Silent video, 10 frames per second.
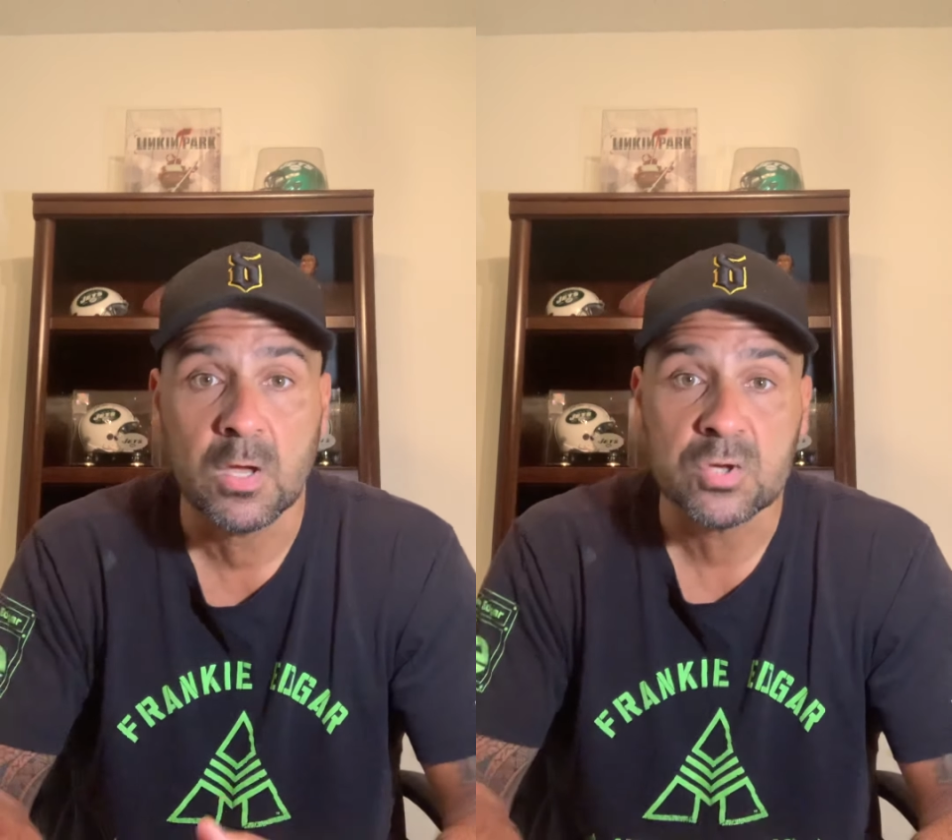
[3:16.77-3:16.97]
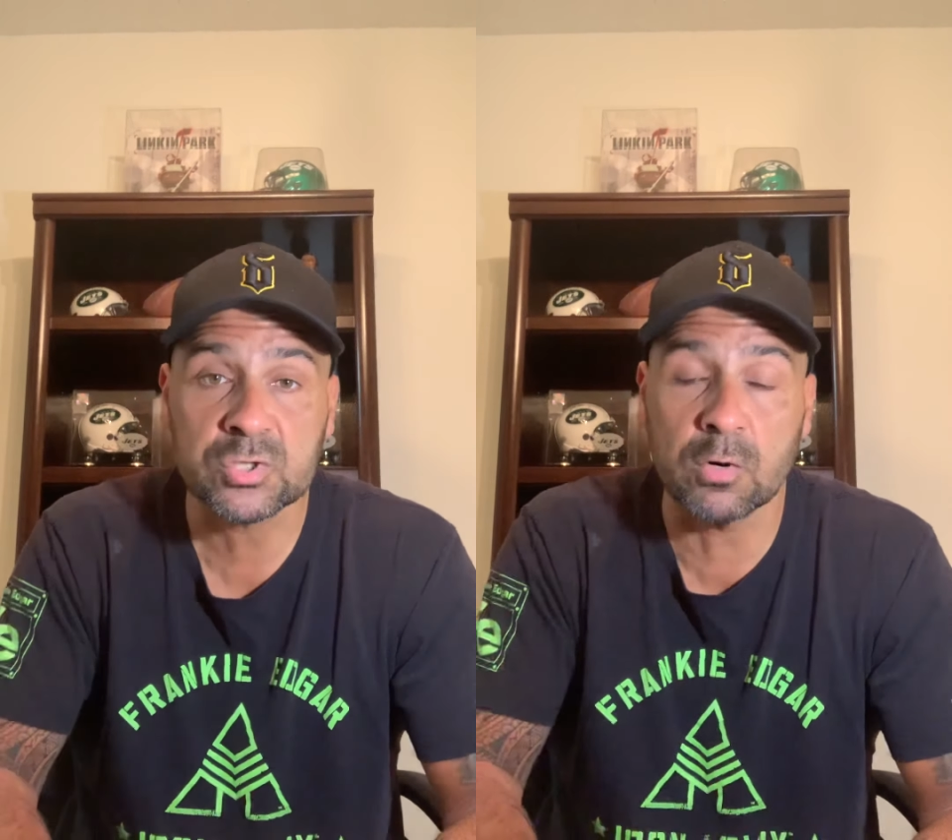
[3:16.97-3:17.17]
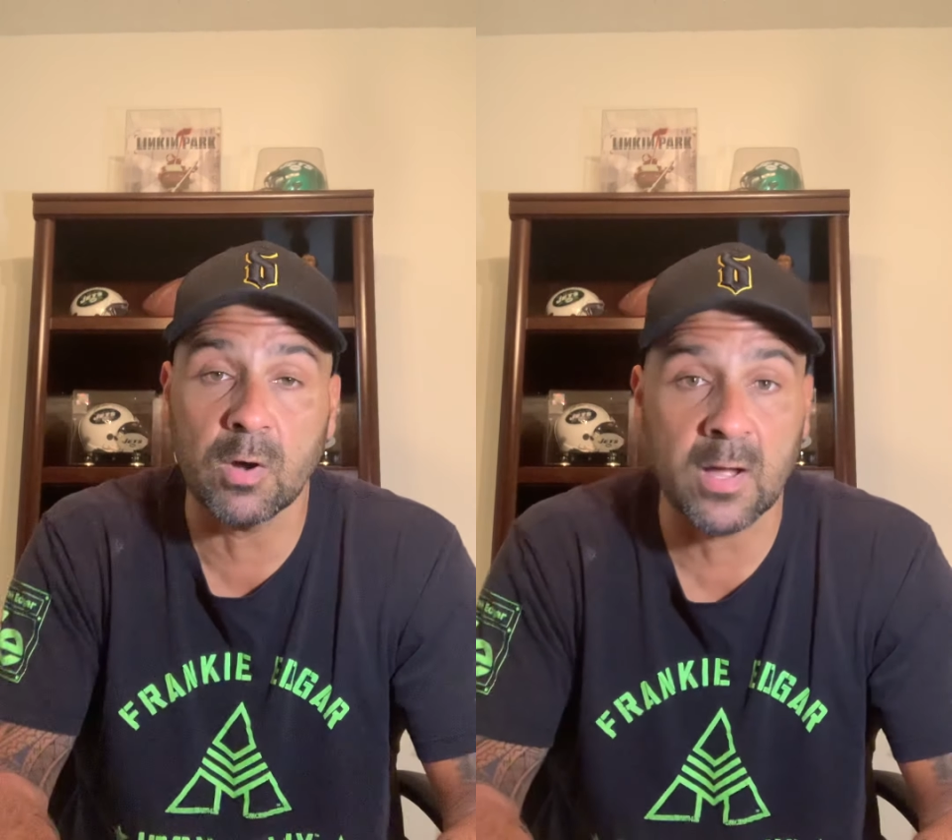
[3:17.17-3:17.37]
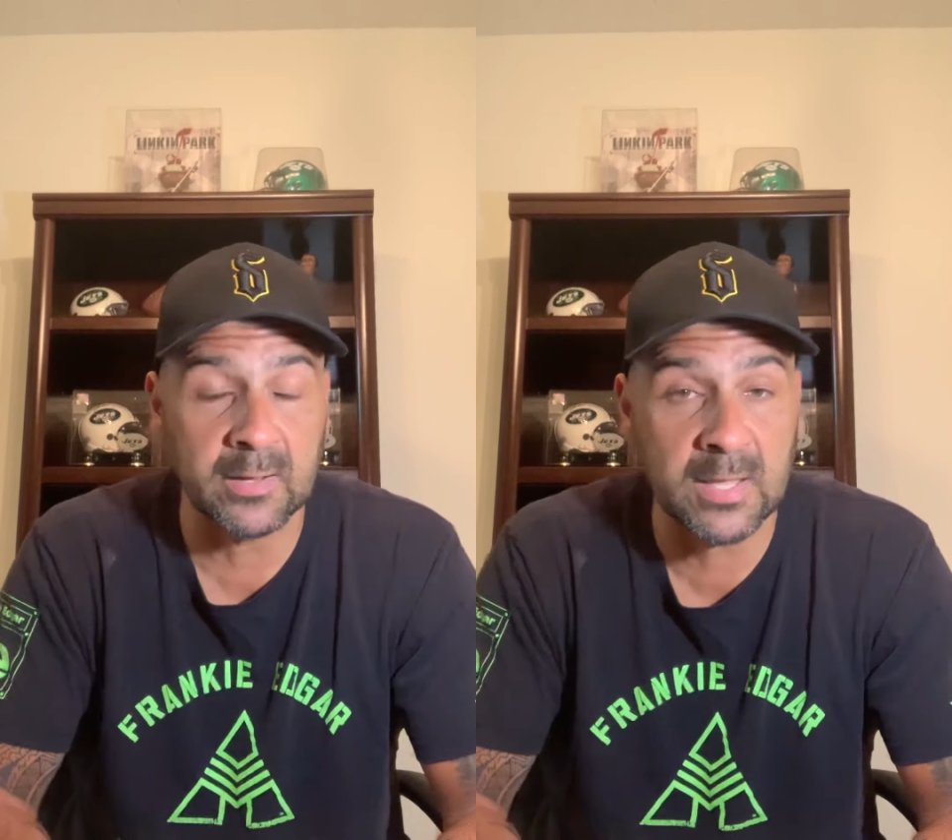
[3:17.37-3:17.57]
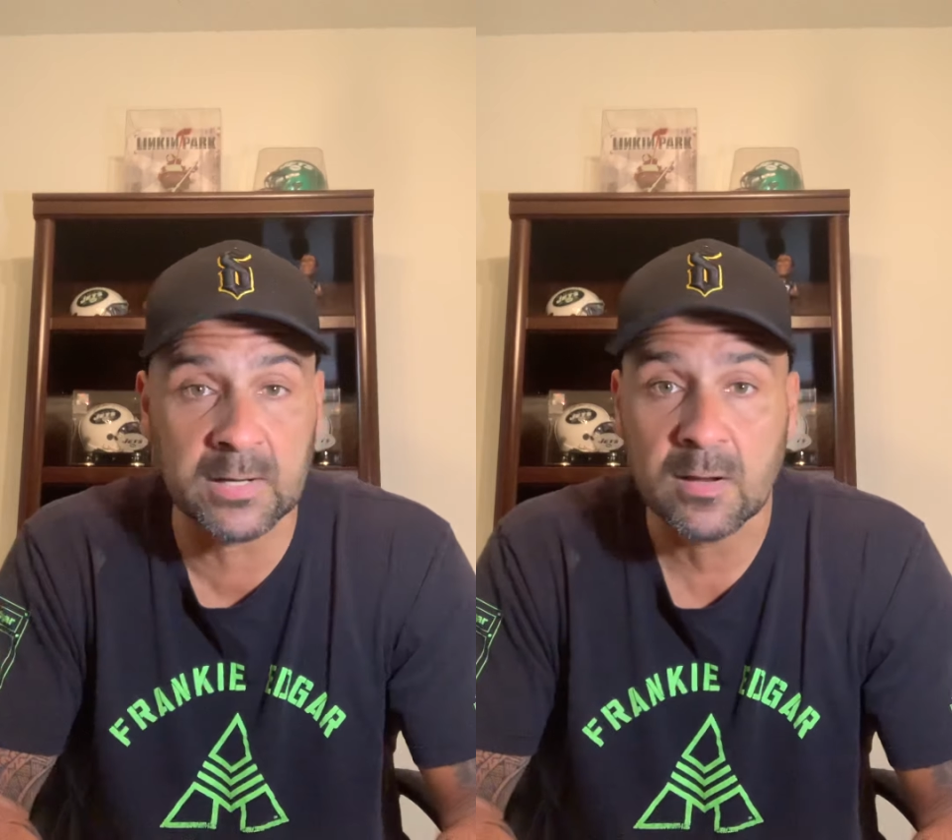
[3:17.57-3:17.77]
So
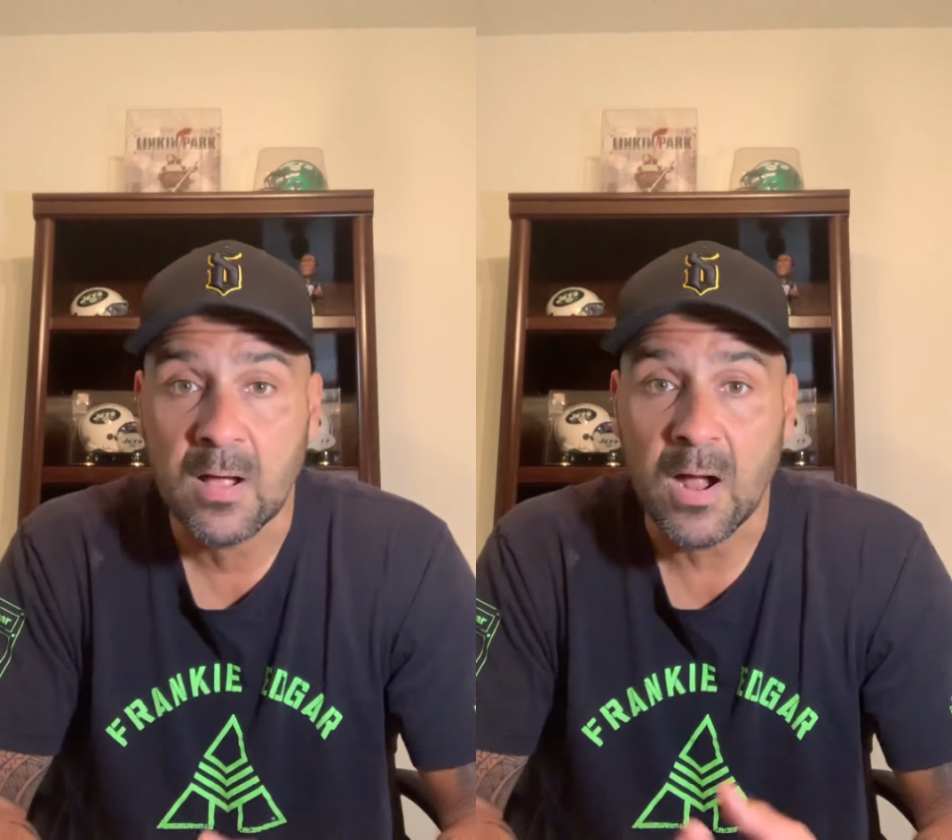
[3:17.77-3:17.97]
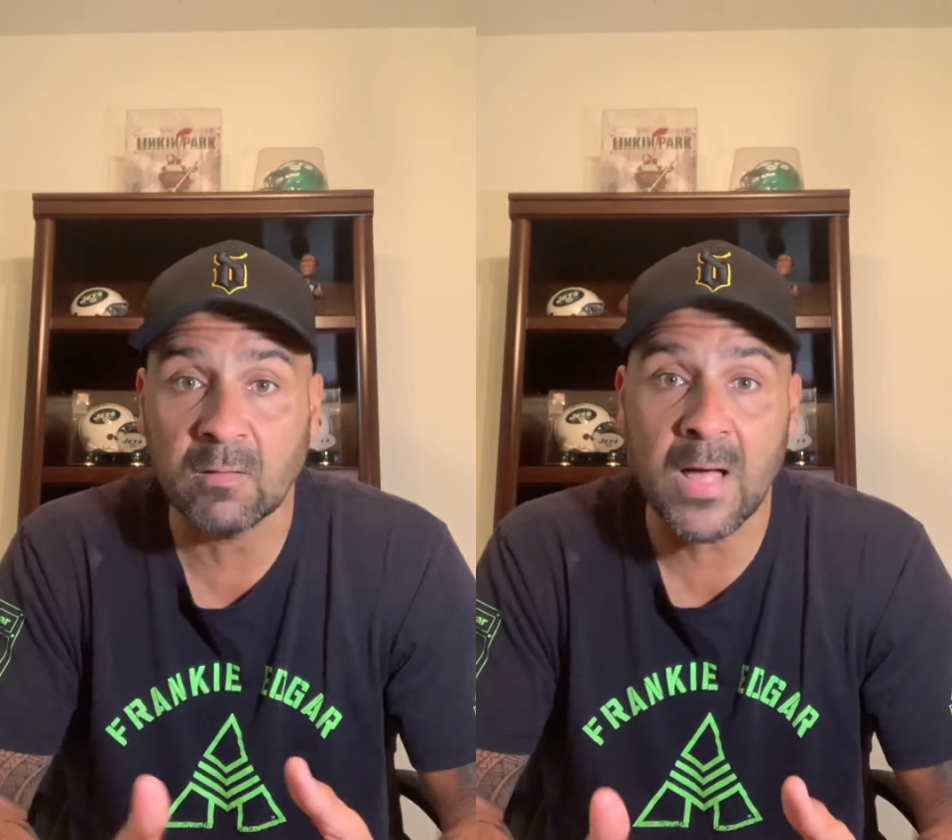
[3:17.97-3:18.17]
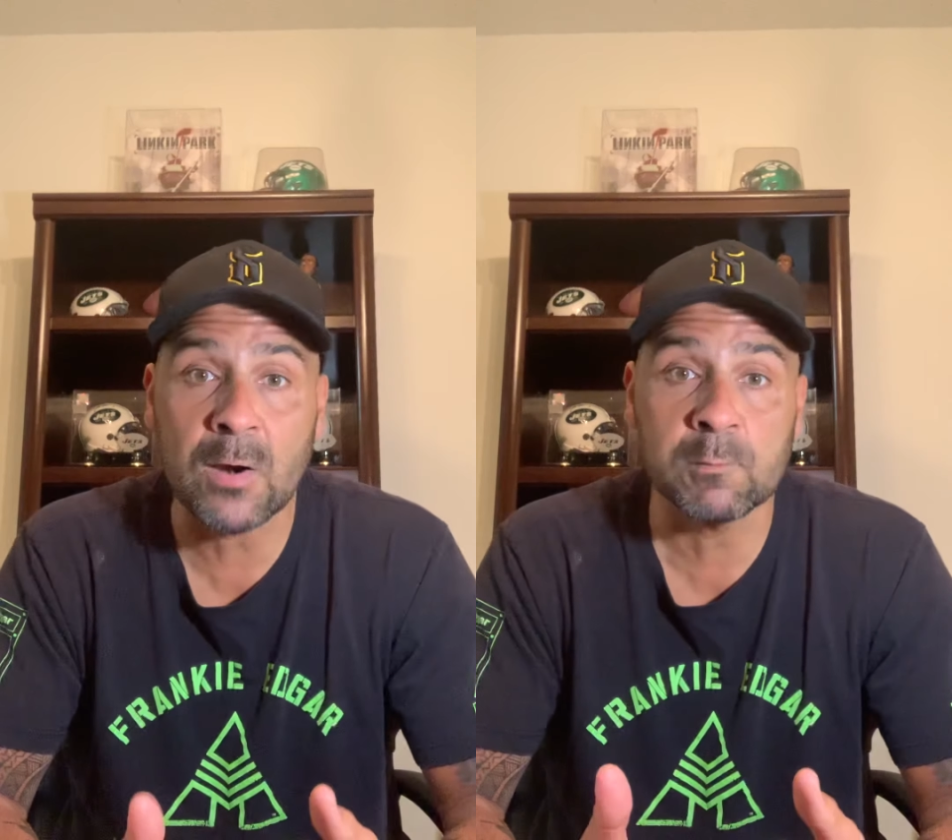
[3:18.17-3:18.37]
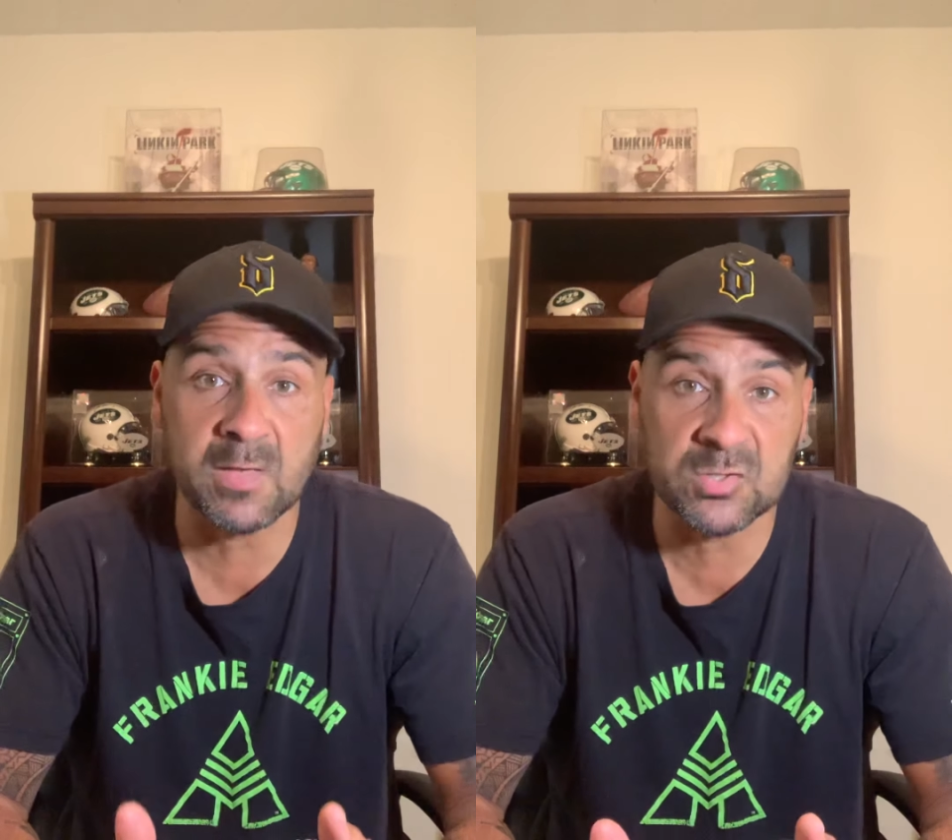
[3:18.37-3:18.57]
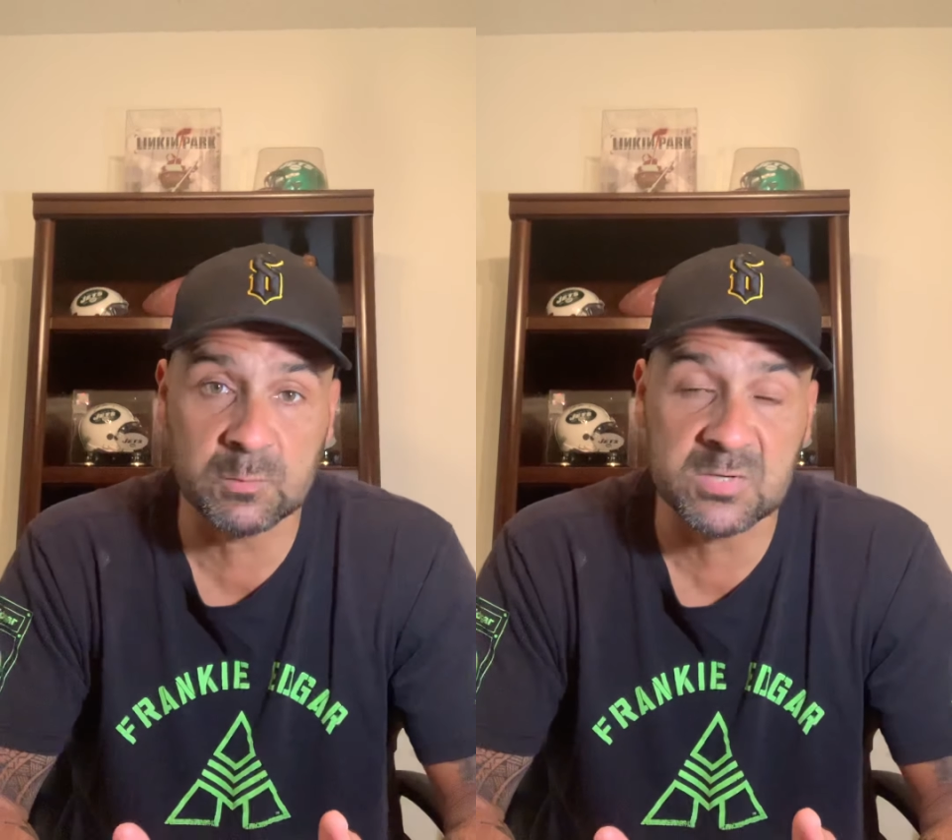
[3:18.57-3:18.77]
again, a lot
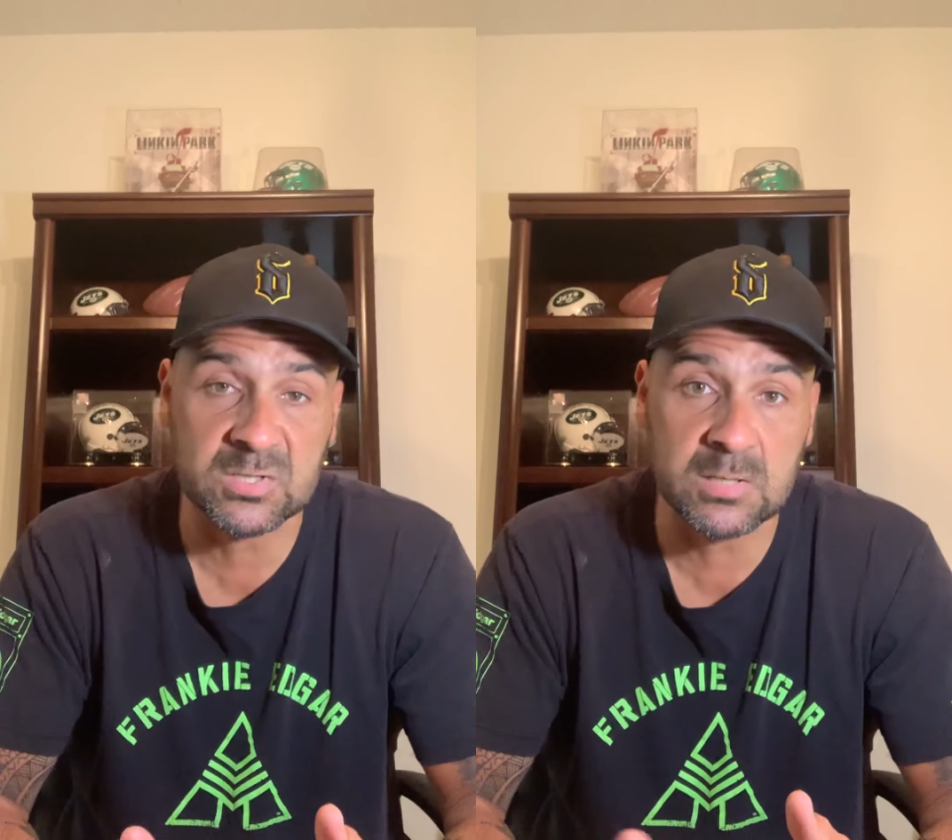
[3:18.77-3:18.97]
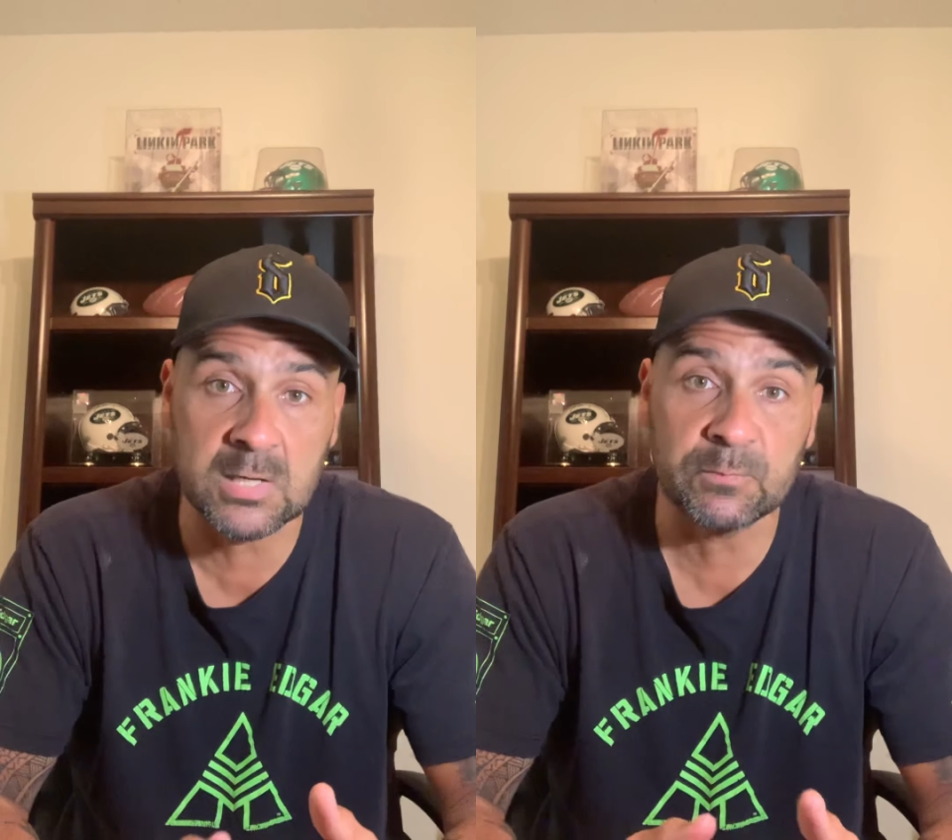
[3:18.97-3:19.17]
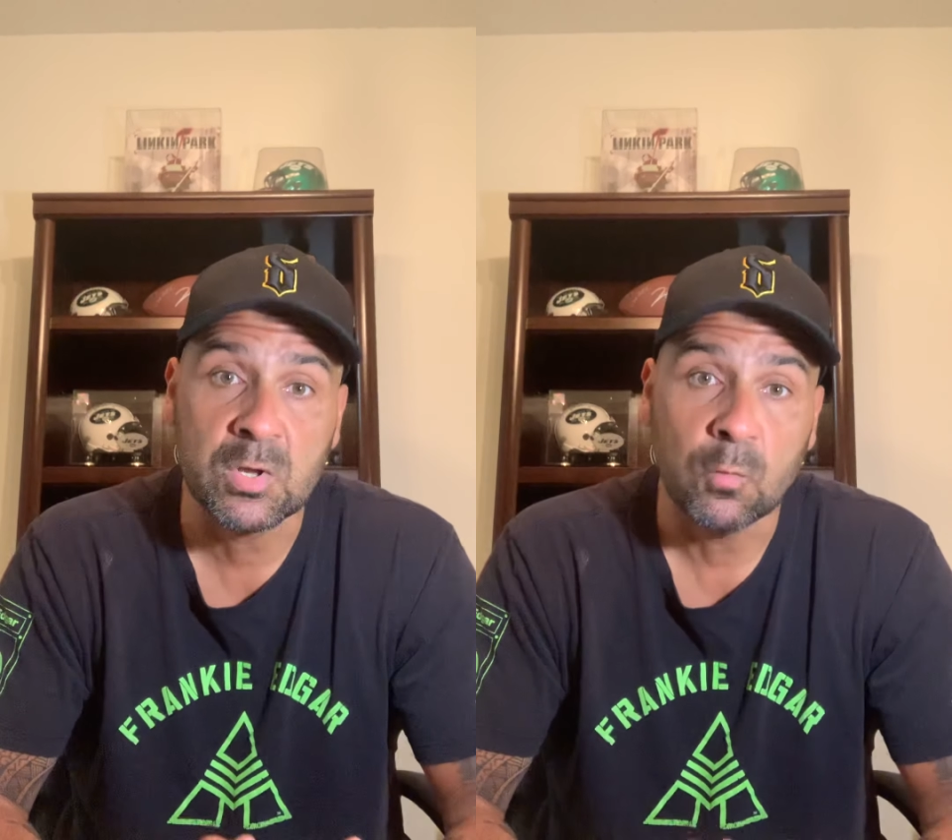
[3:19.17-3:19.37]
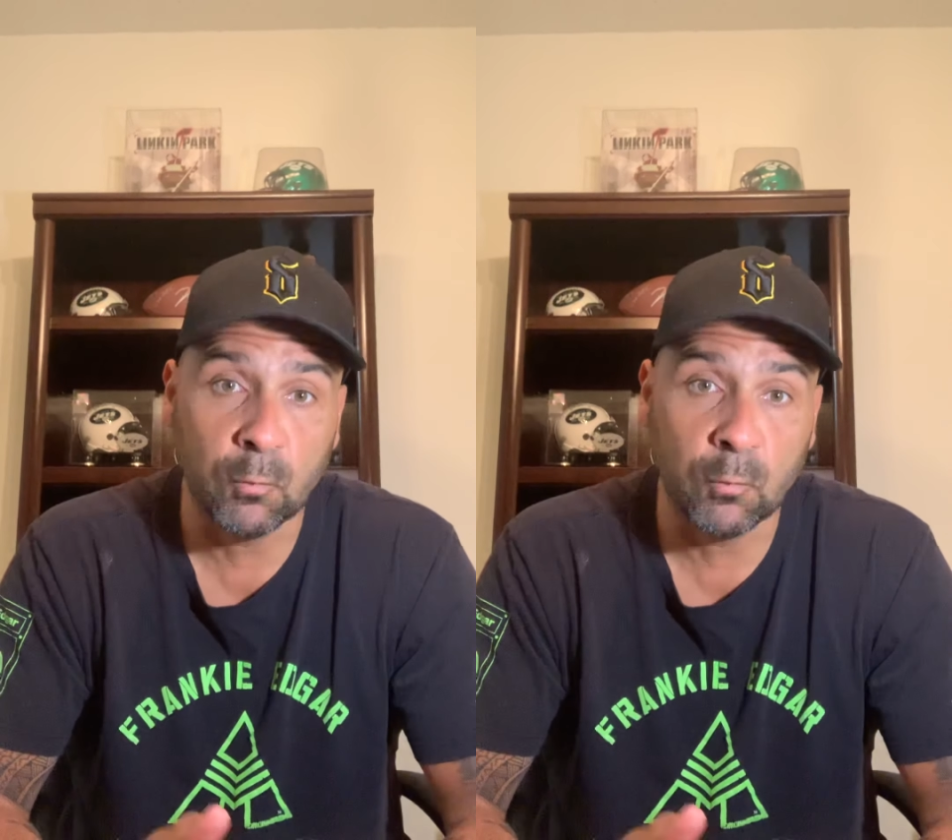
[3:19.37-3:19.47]
remains to be seen.